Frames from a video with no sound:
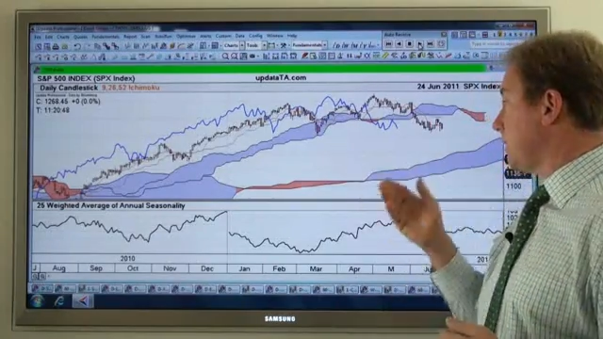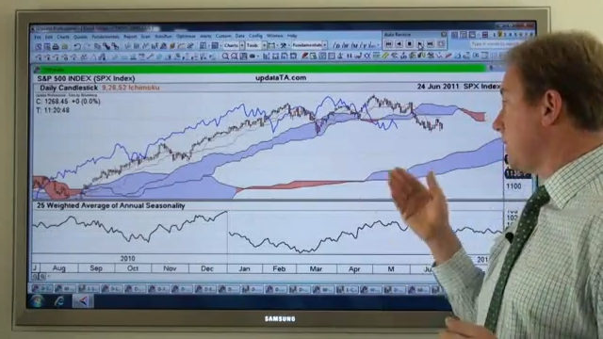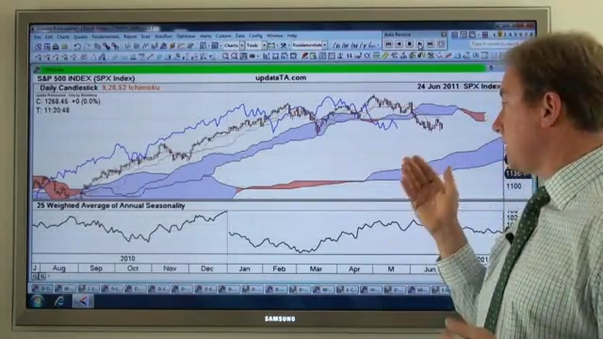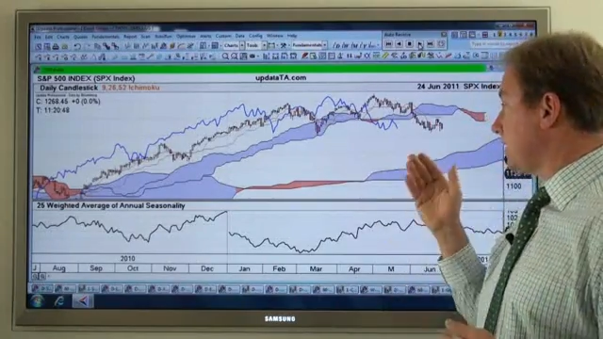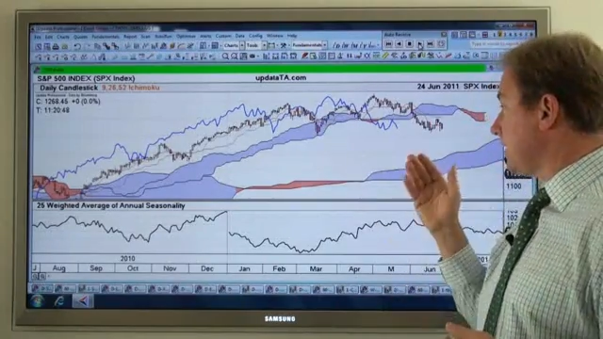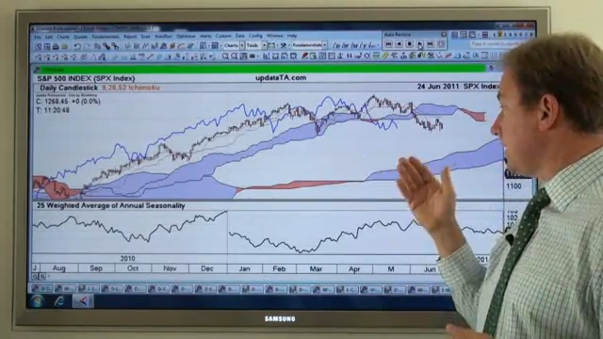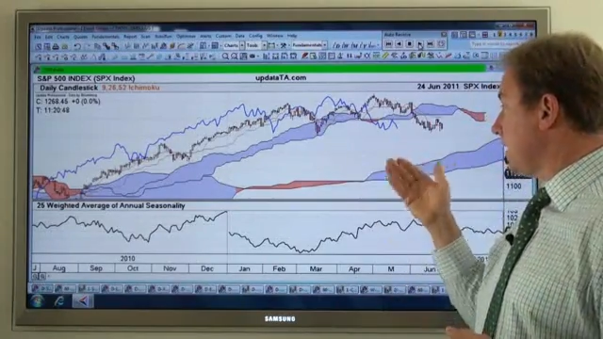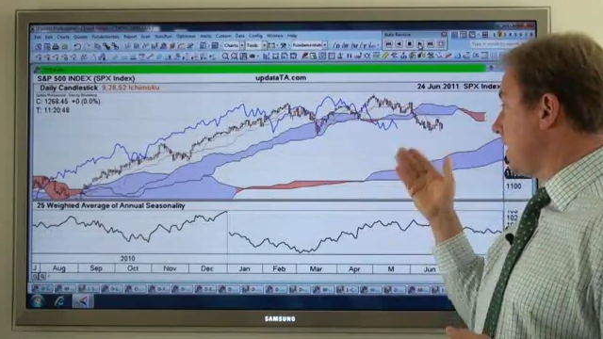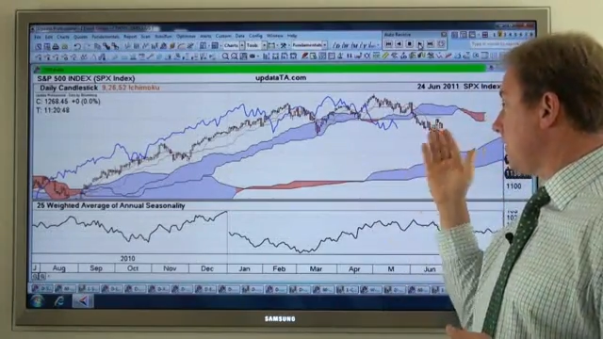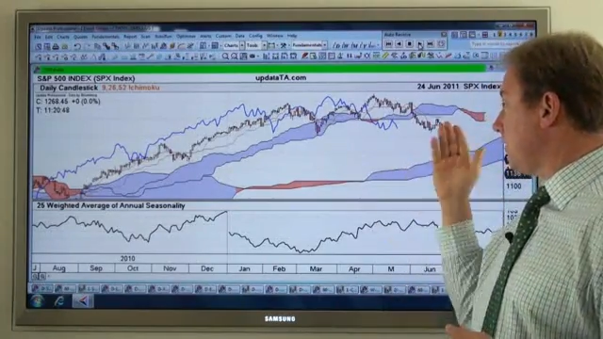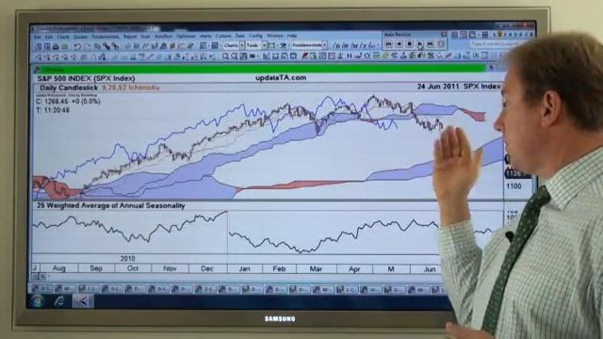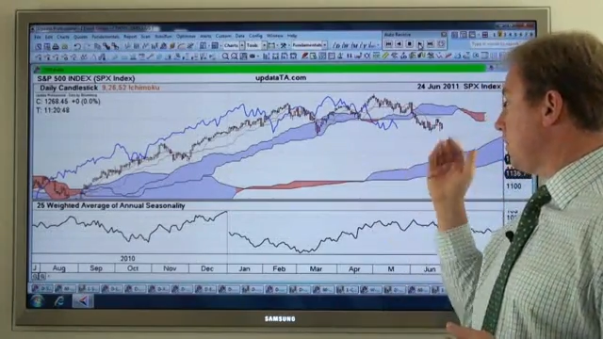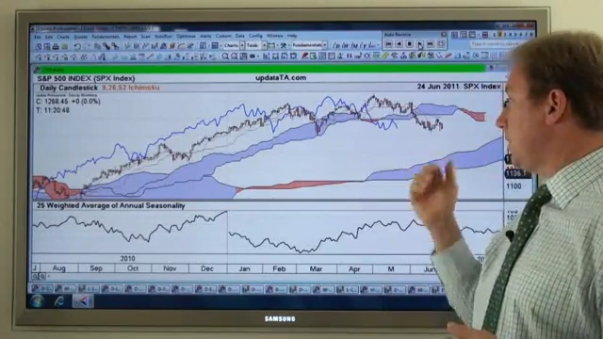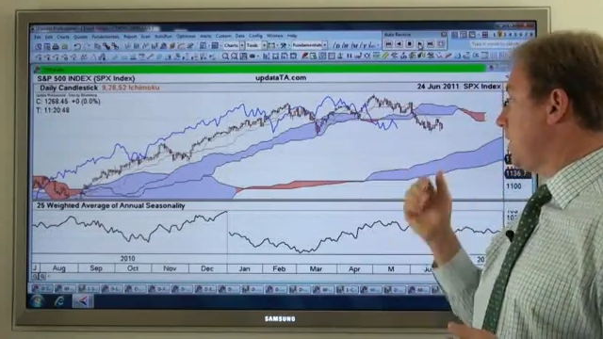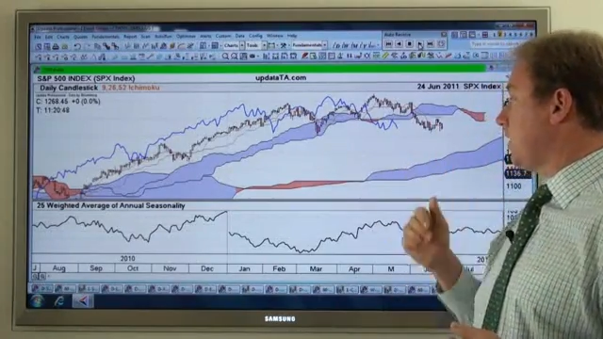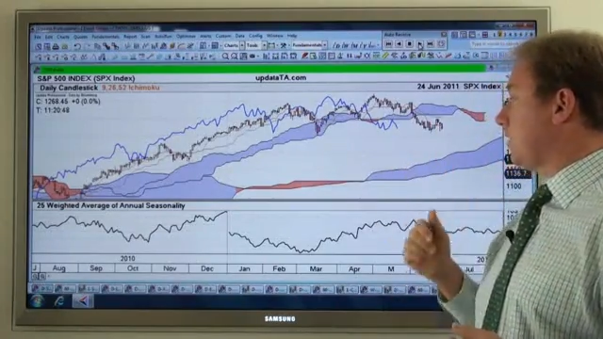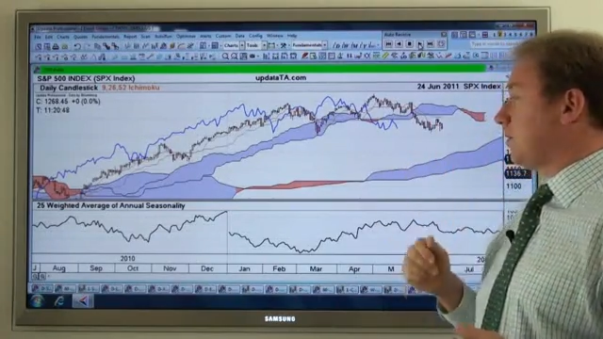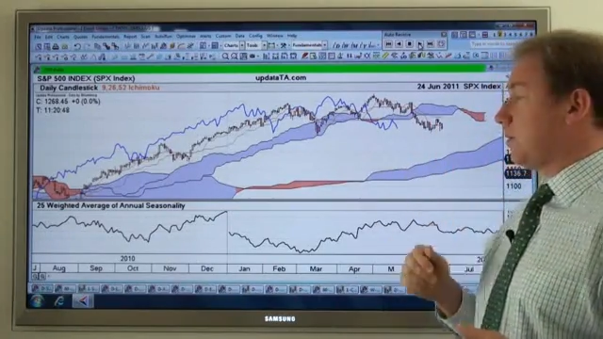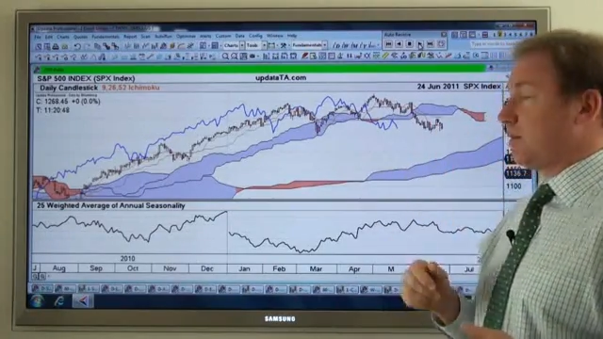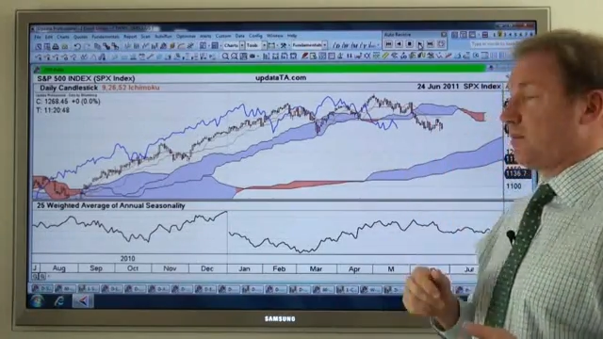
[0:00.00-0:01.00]
We did have a
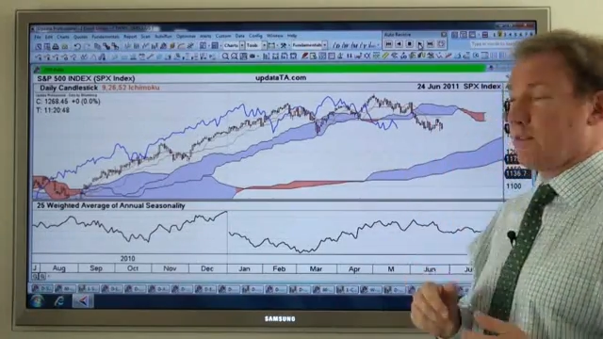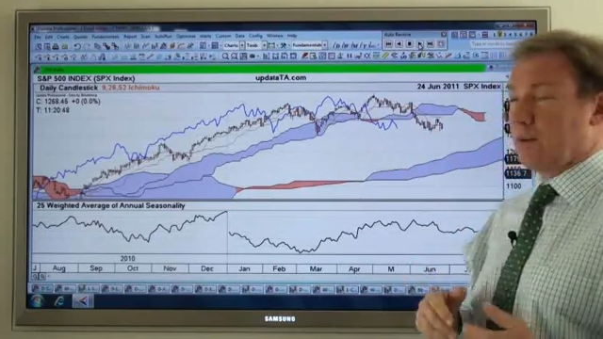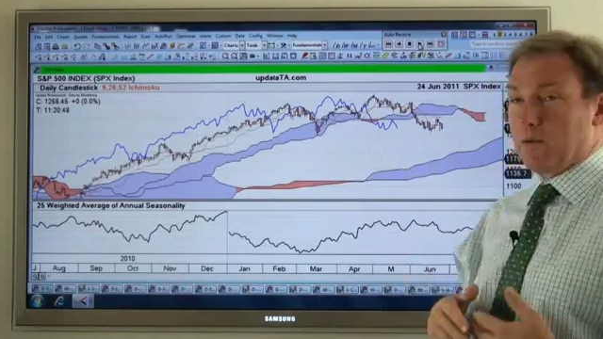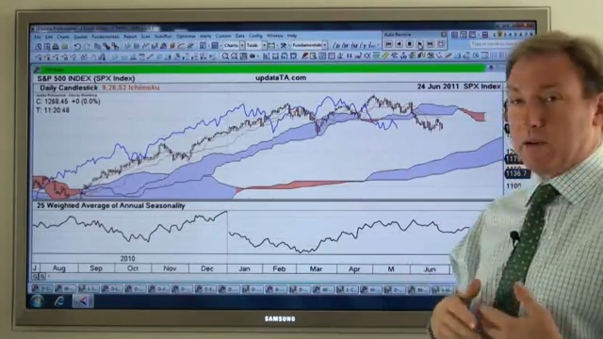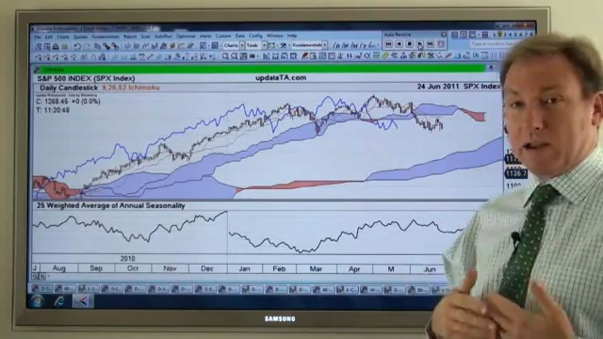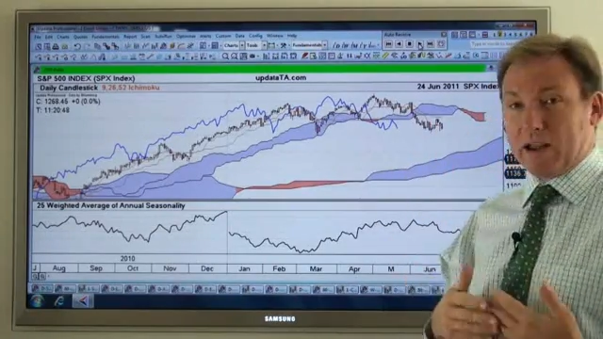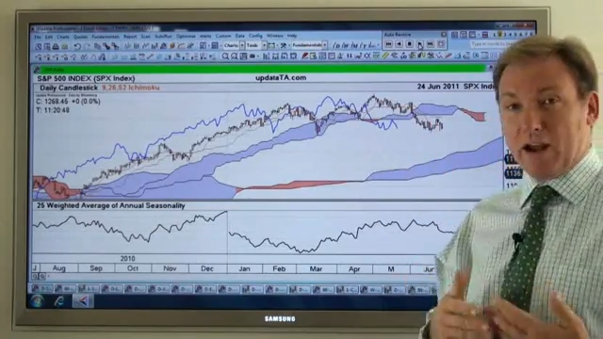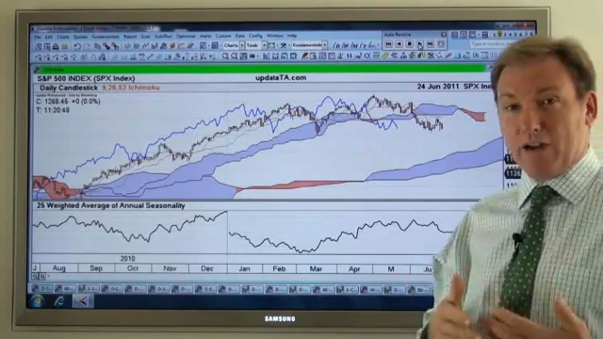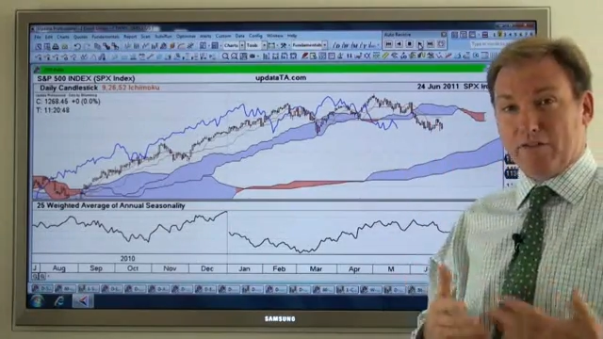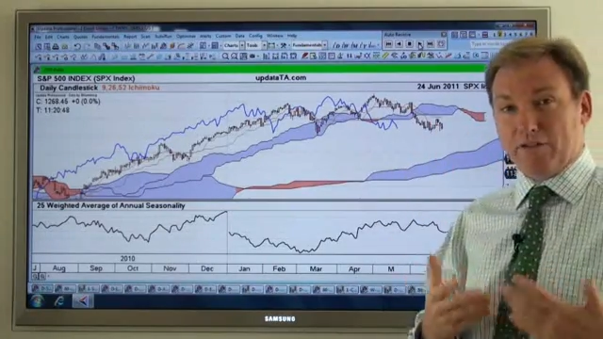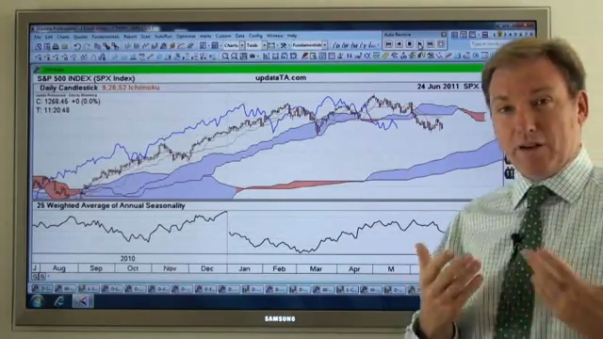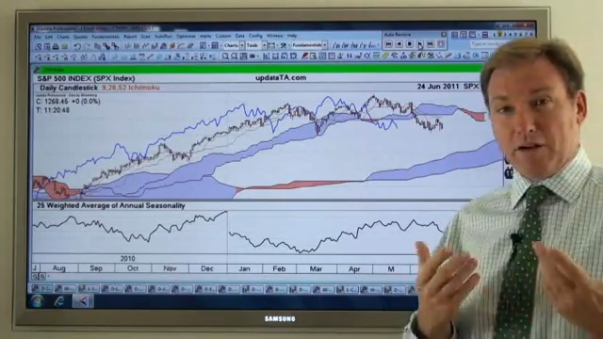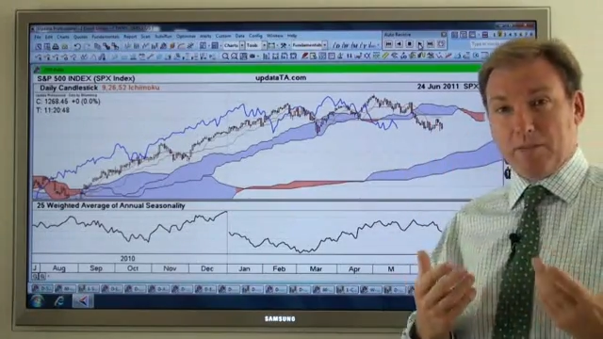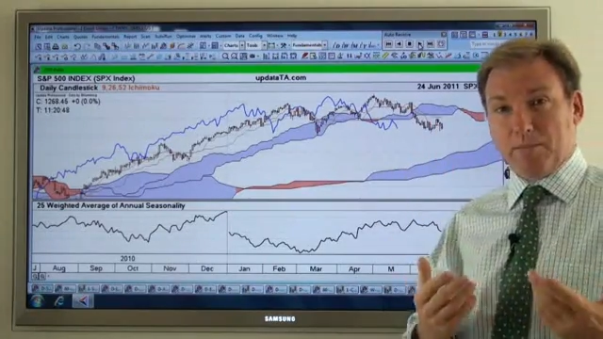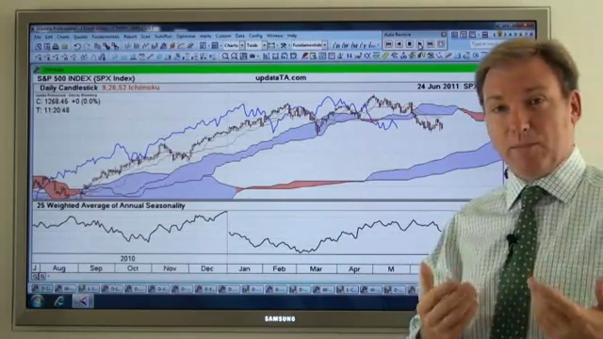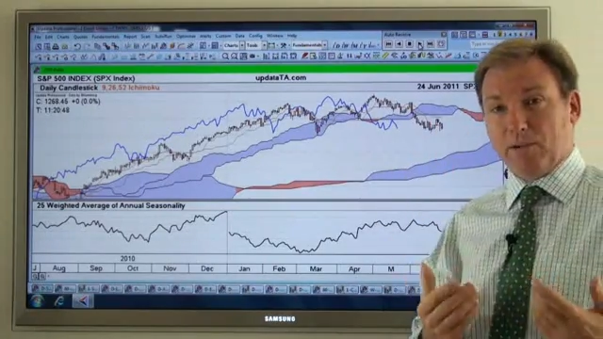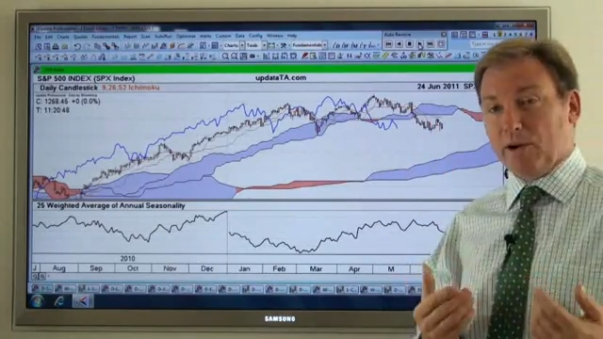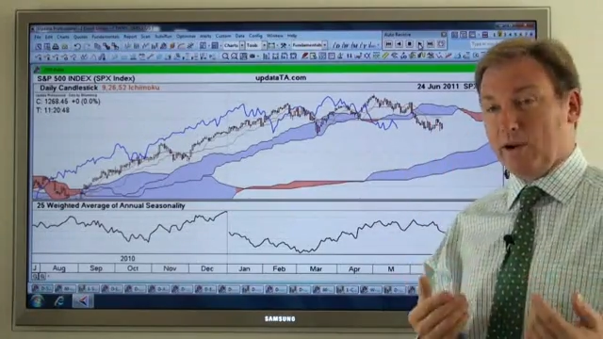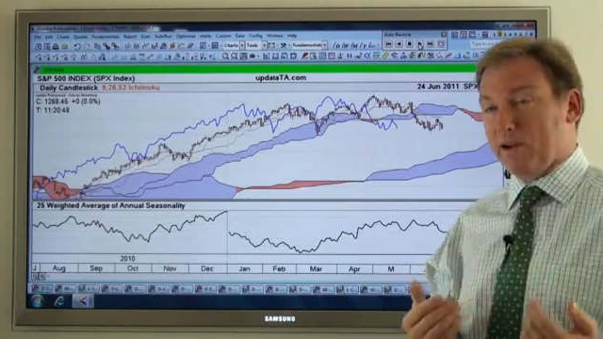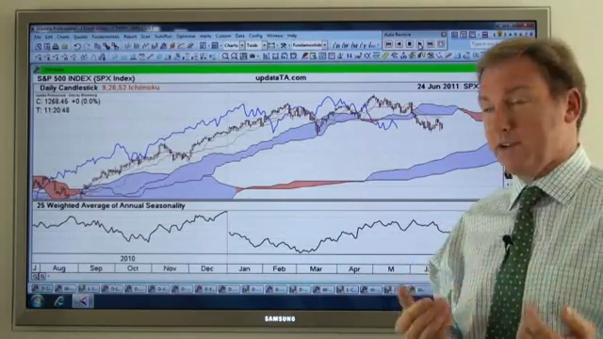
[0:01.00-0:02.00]
little bit of a recovery
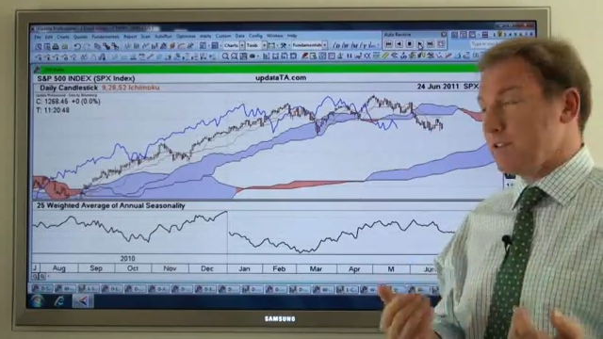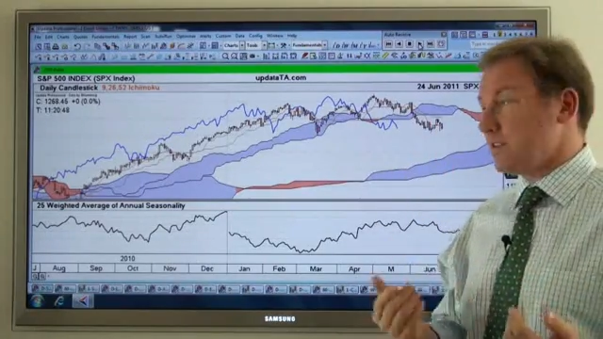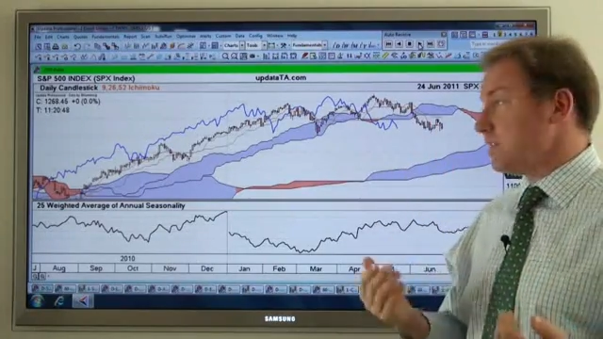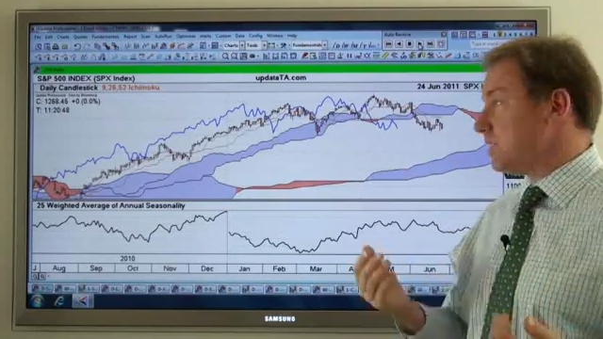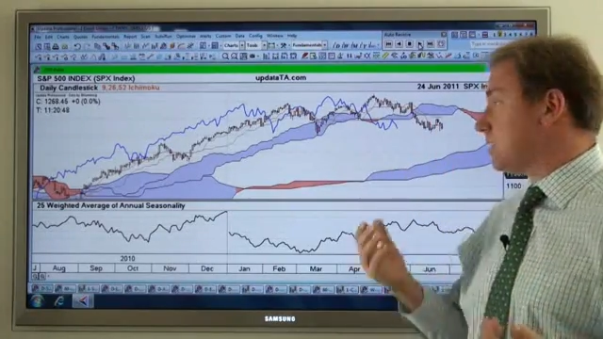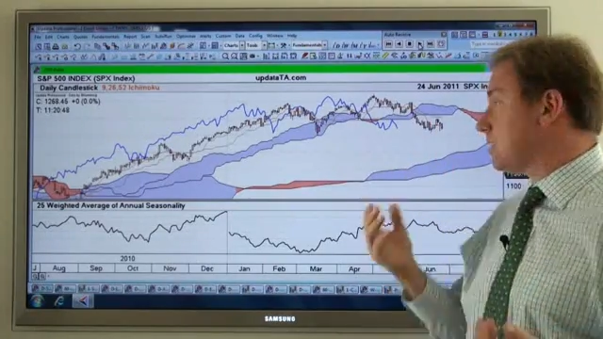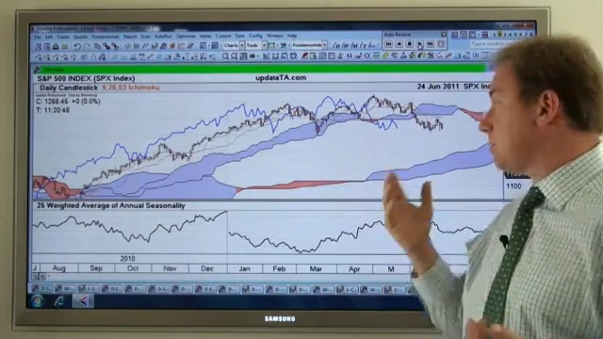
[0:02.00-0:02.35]
in prices,